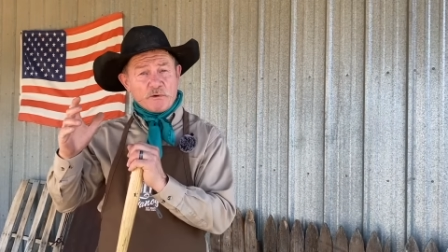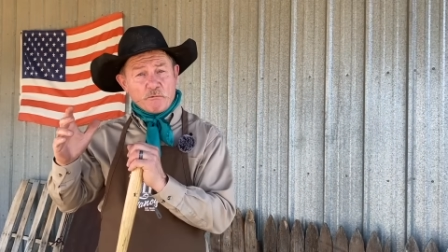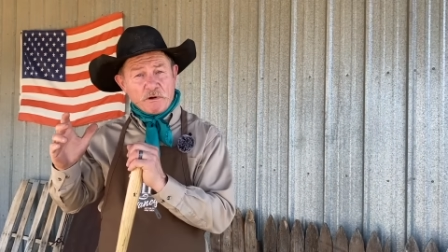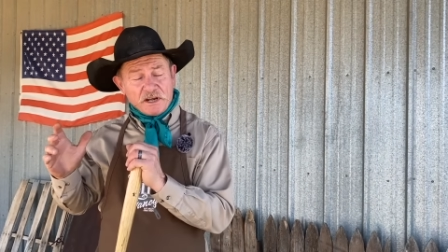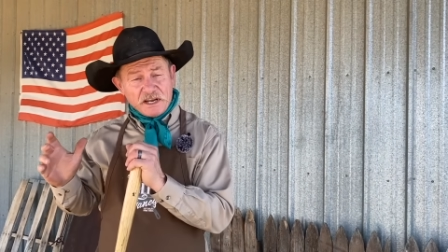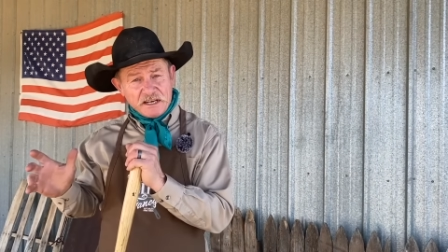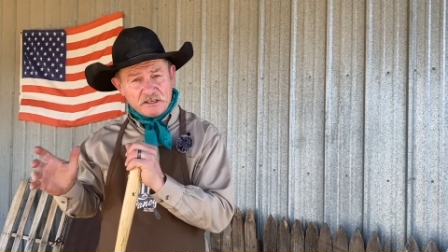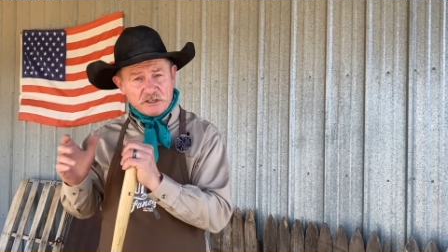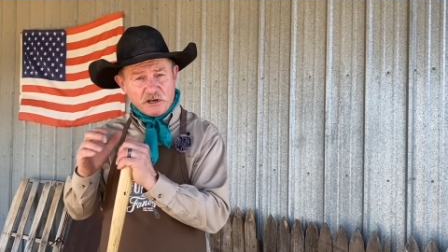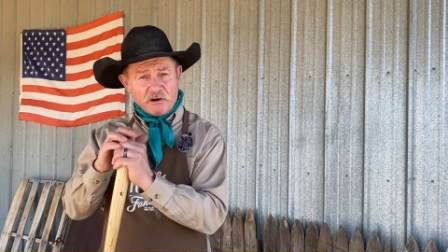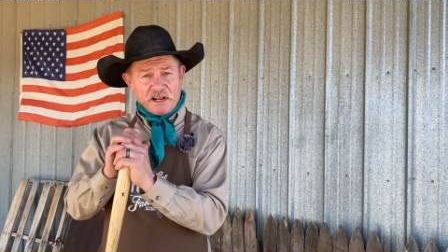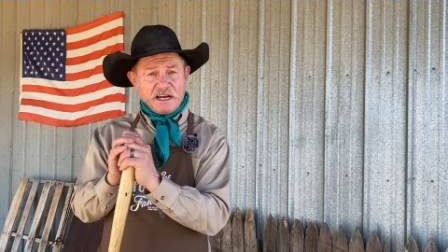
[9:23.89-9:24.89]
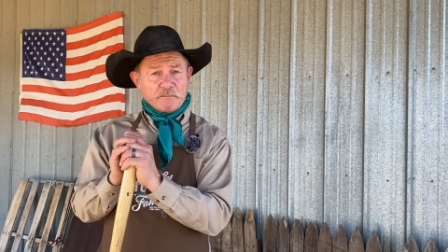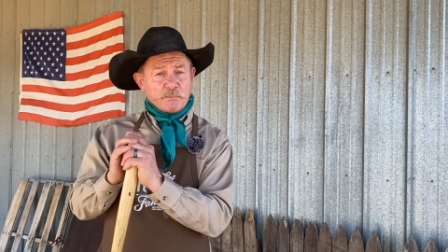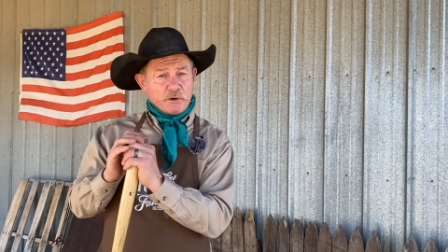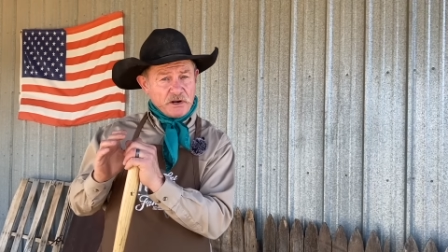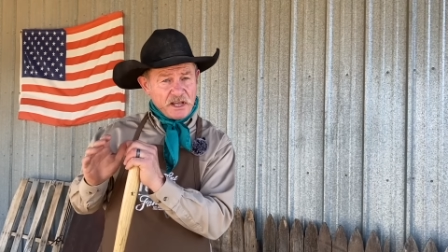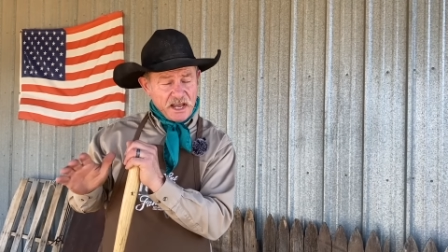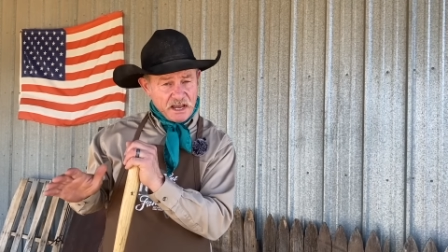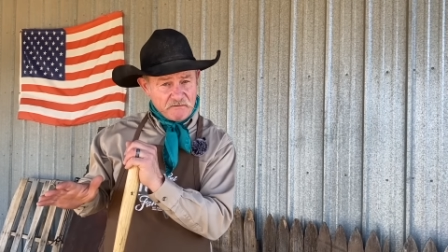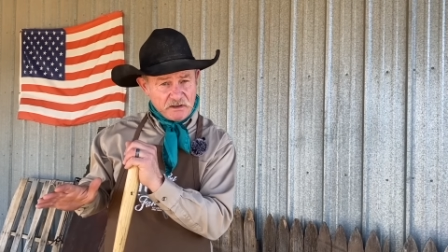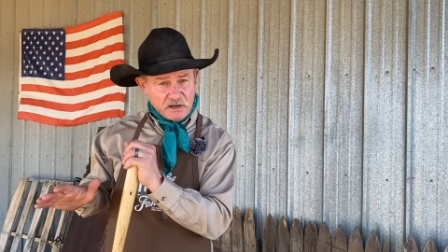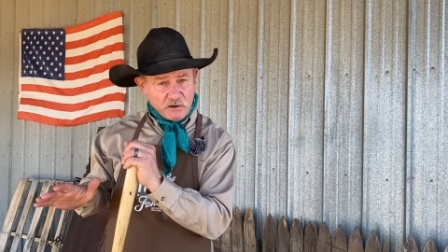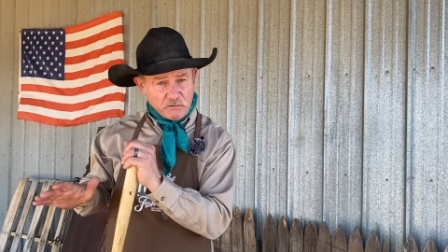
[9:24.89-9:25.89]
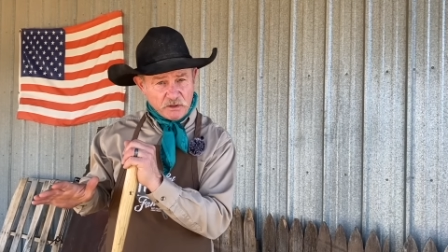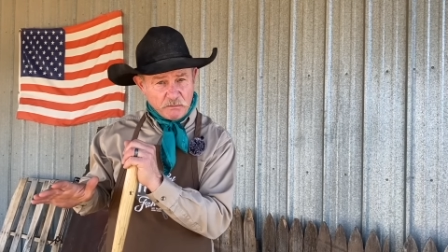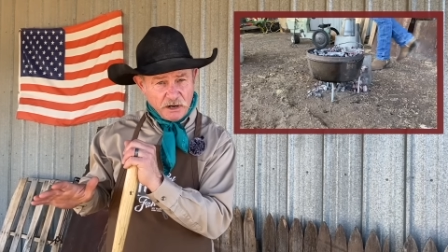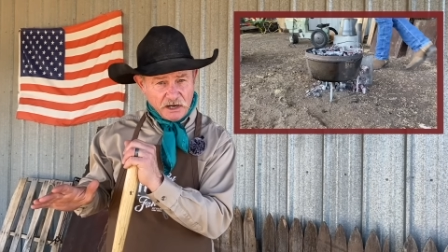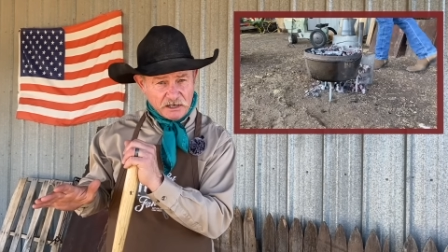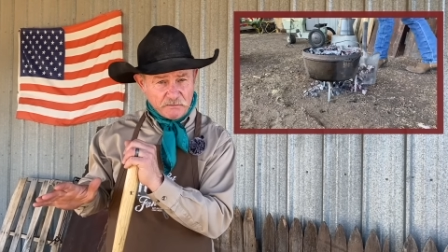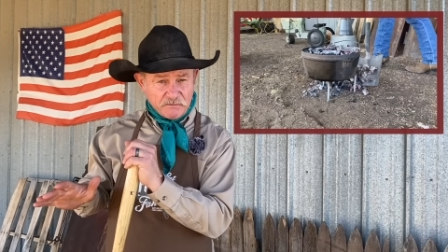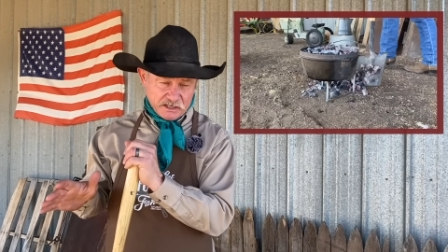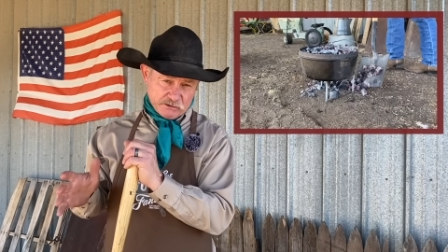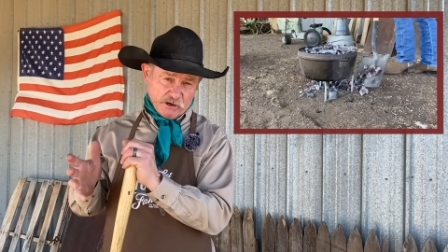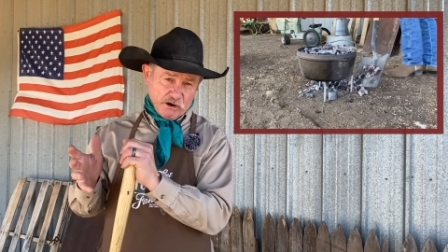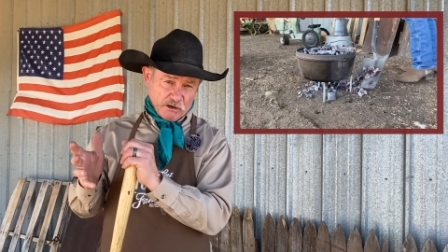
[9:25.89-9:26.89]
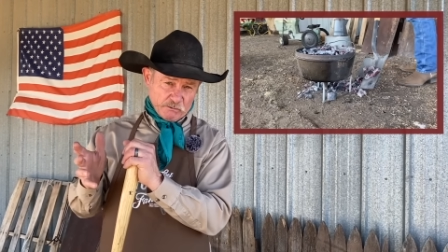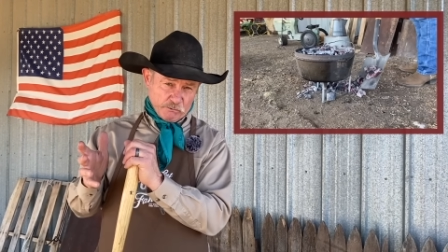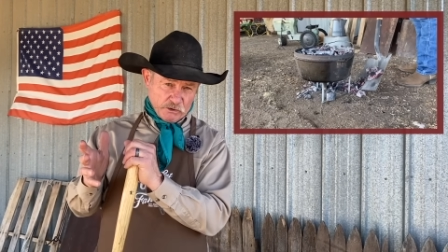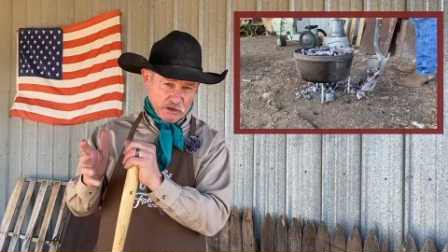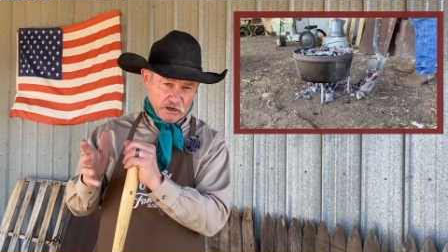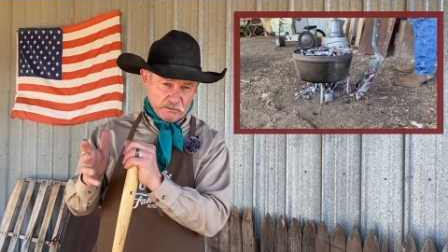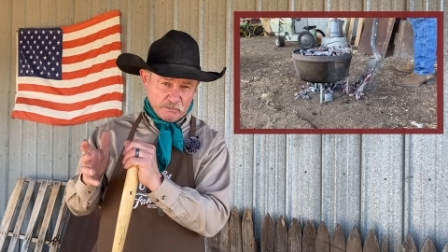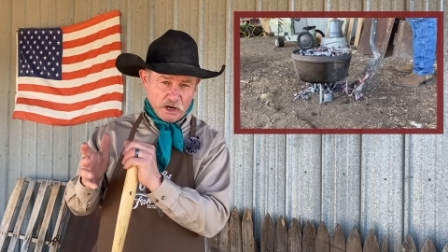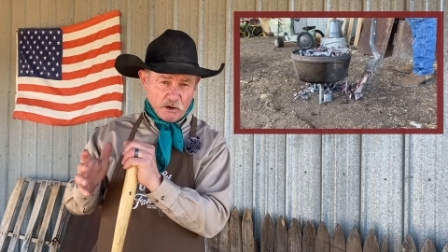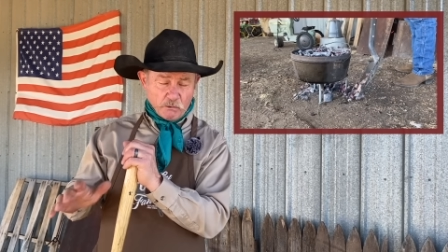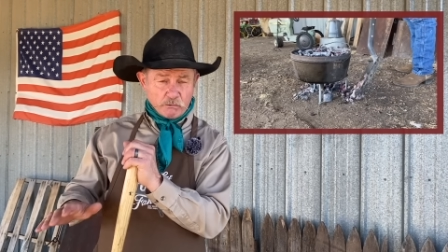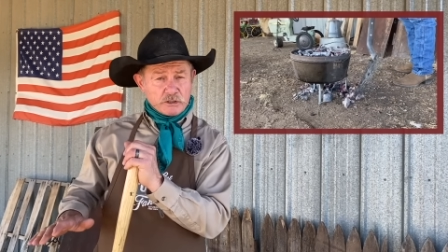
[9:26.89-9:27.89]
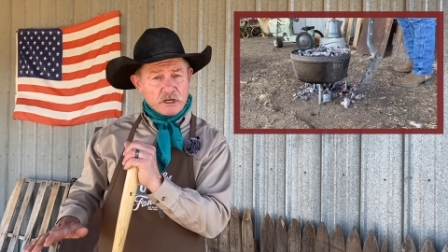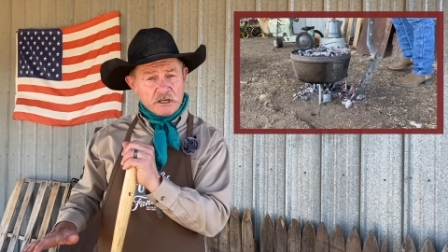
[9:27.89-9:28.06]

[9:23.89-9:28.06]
We need to start out pretty heavy on the bottom. These are hardwood lump coals,